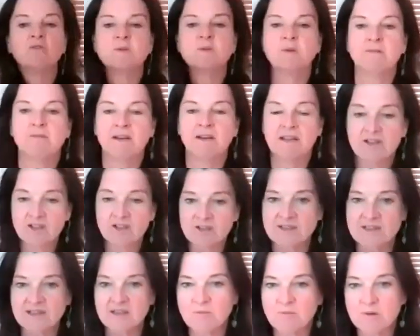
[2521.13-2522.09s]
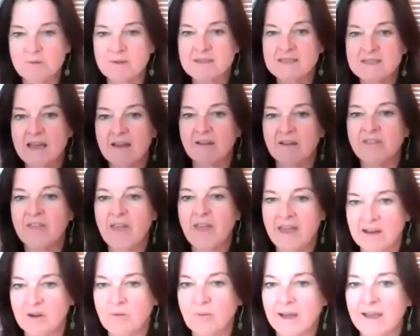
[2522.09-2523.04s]
Always been really interested in women's health
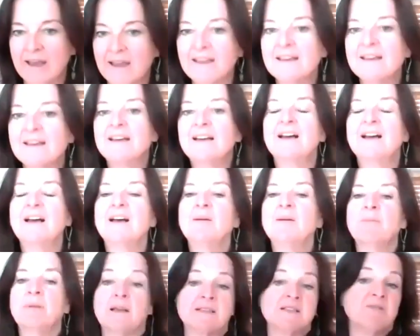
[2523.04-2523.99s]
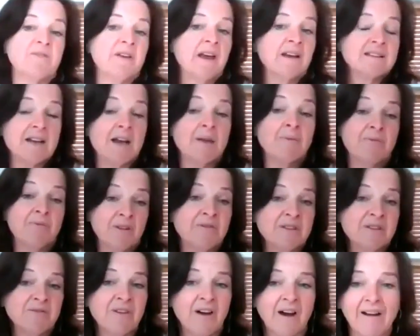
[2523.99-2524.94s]
anyway, plus the fact I'm
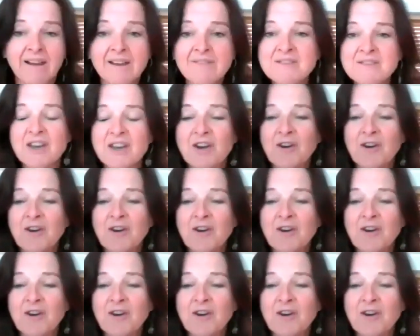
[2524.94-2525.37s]
55, so